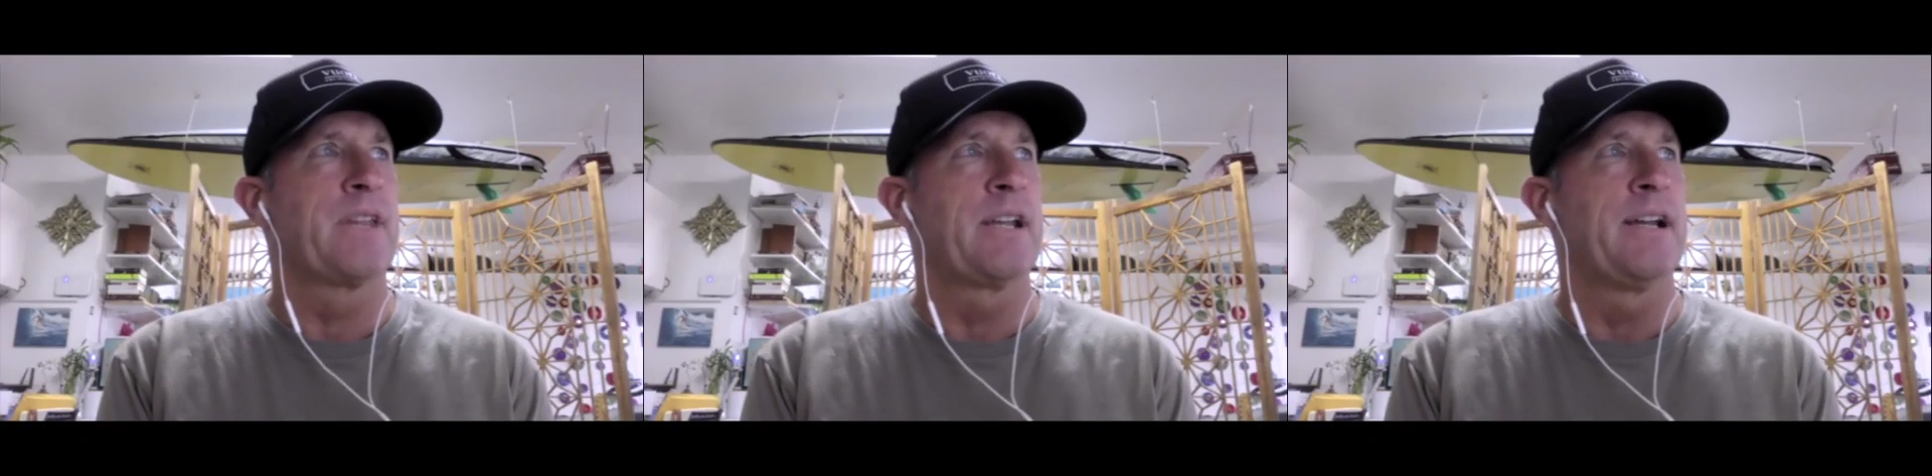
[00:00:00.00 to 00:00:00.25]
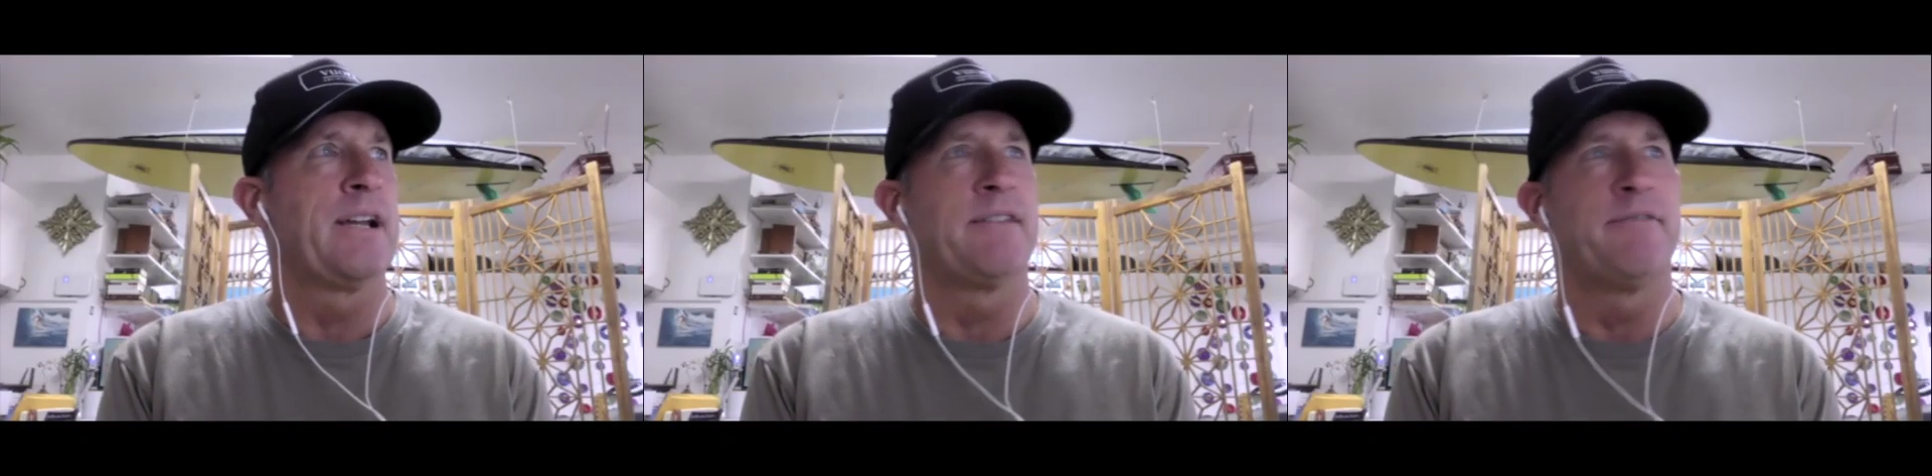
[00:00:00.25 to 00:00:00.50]

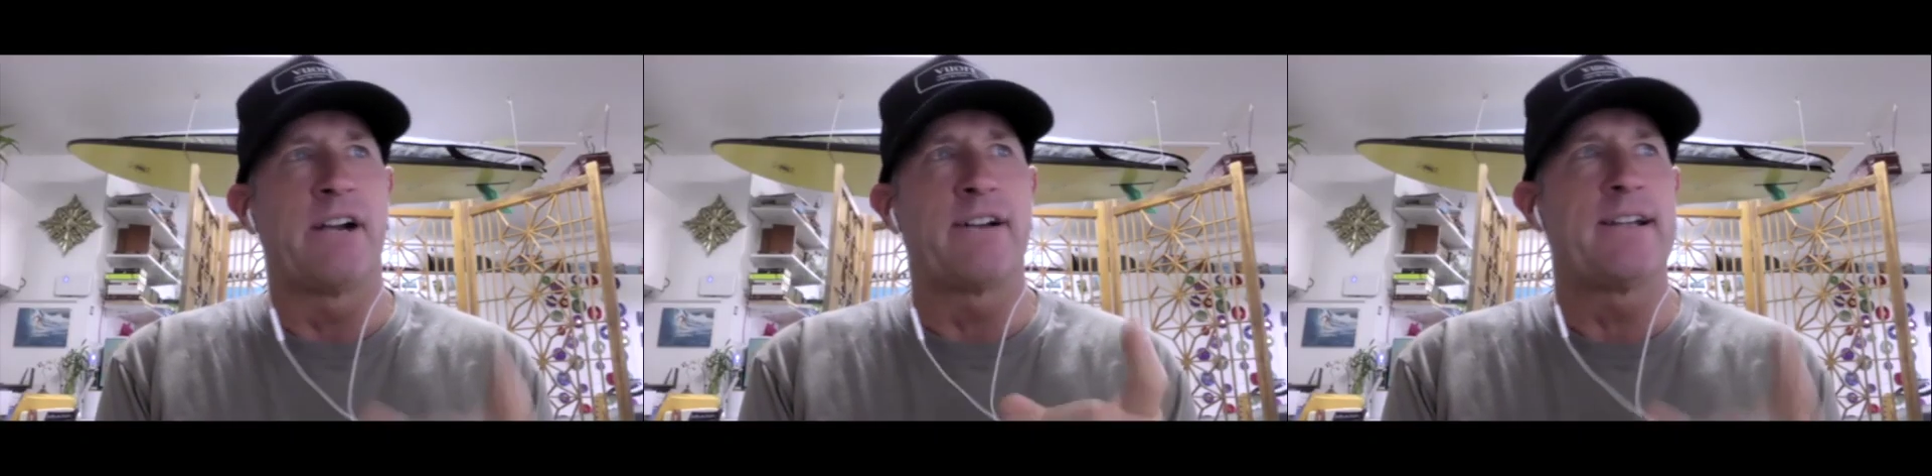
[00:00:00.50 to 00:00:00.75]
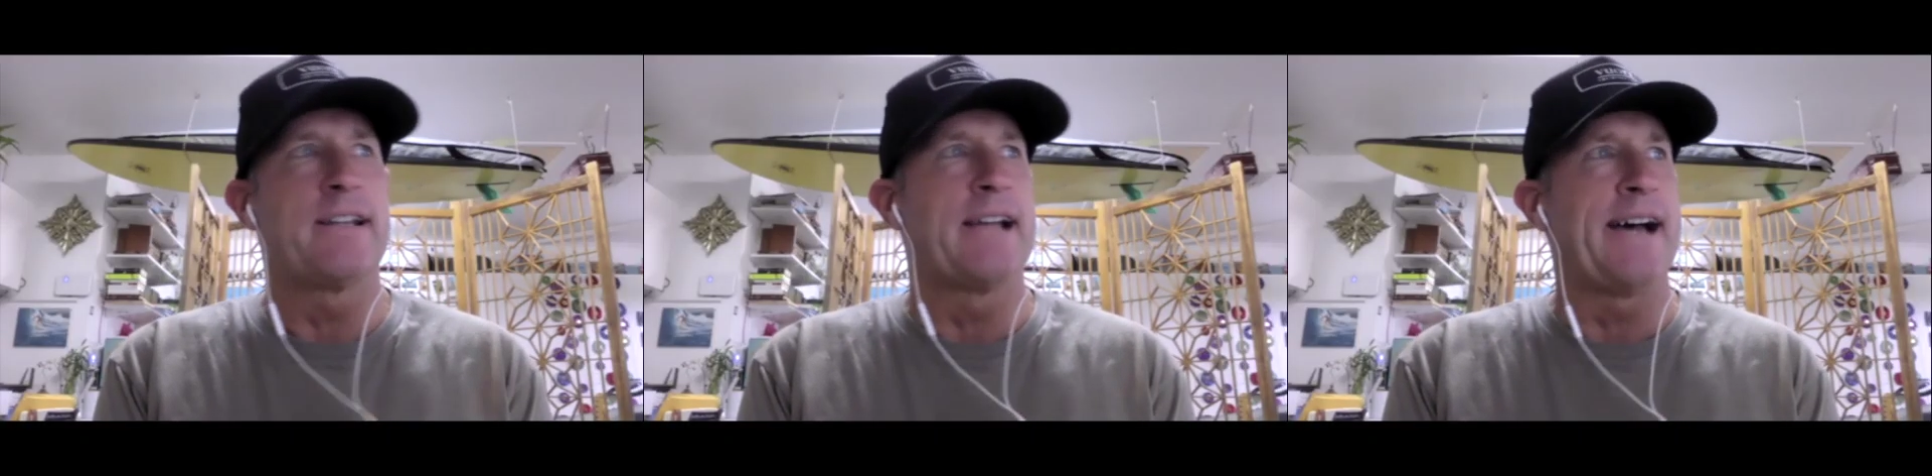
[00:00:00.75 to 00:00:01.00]
at the very
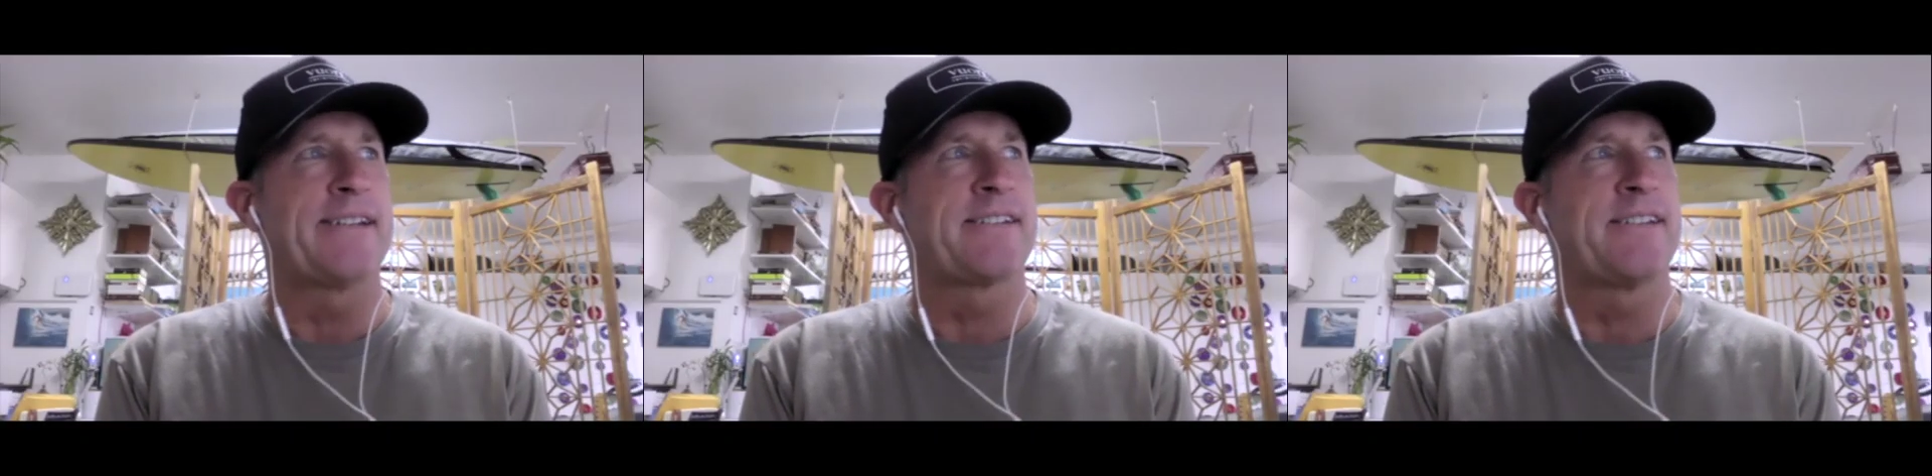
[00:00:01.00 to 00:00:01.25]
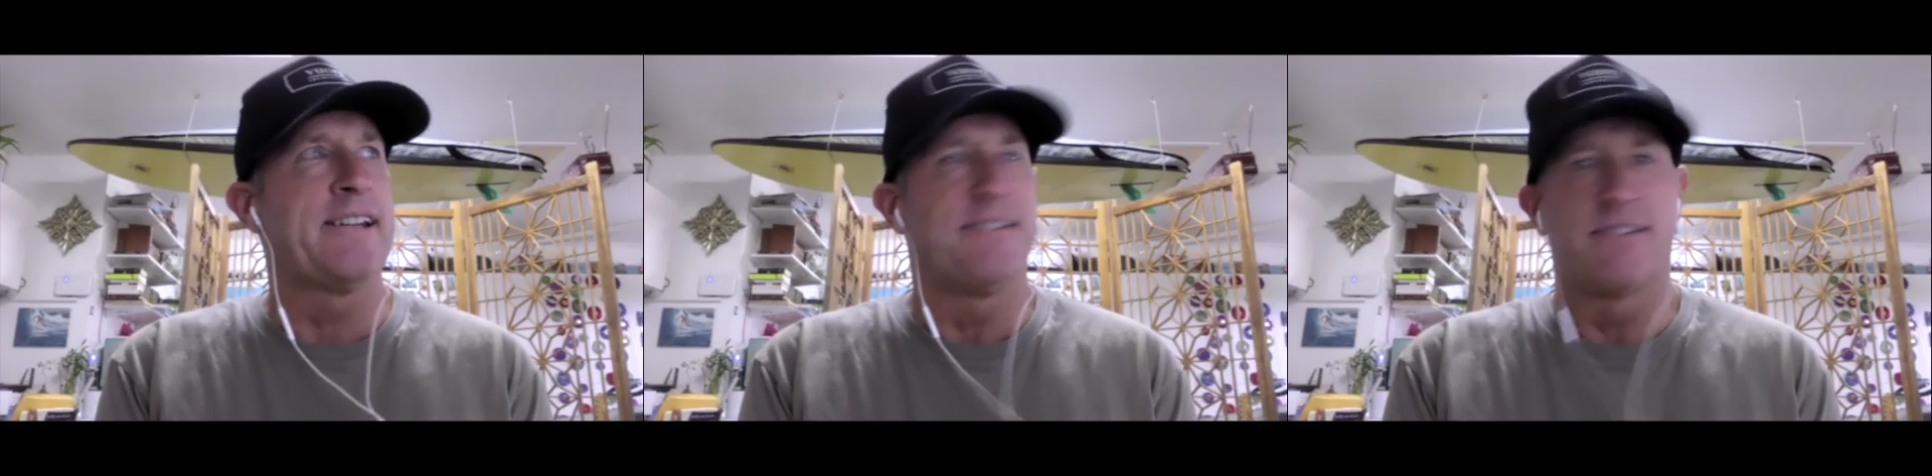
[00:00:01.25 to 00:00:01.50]
last
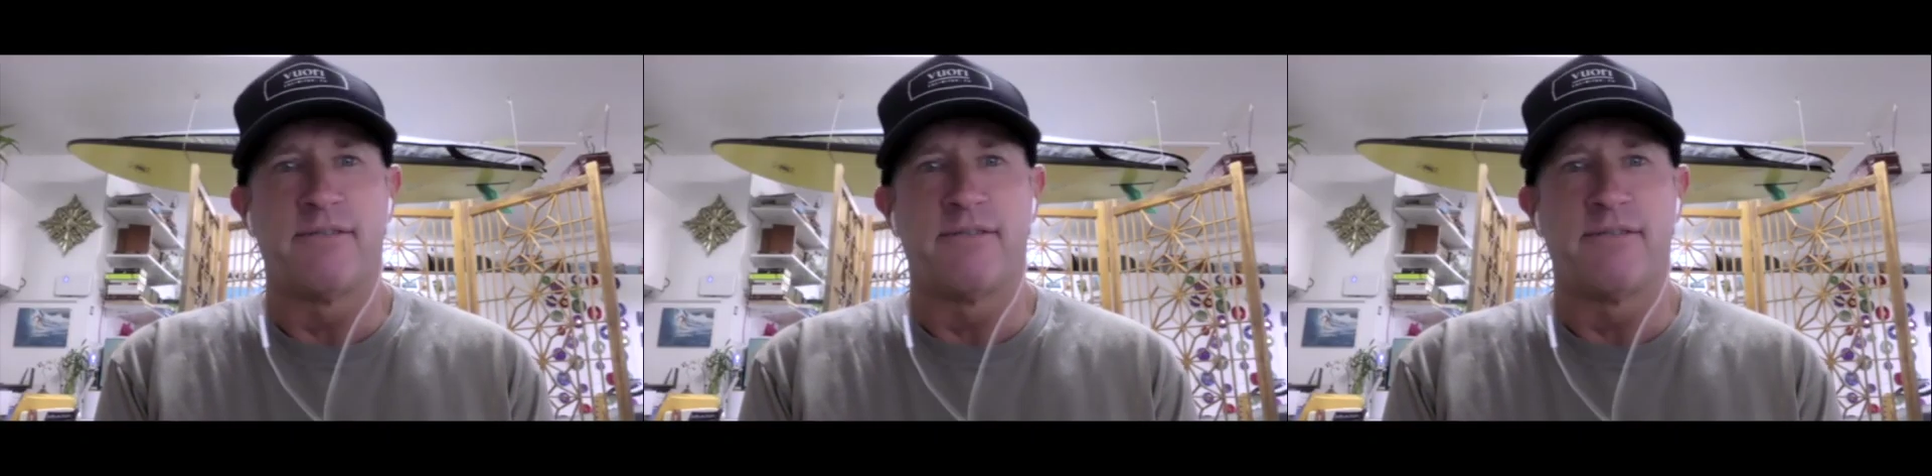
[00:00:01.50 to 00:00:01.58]
sentence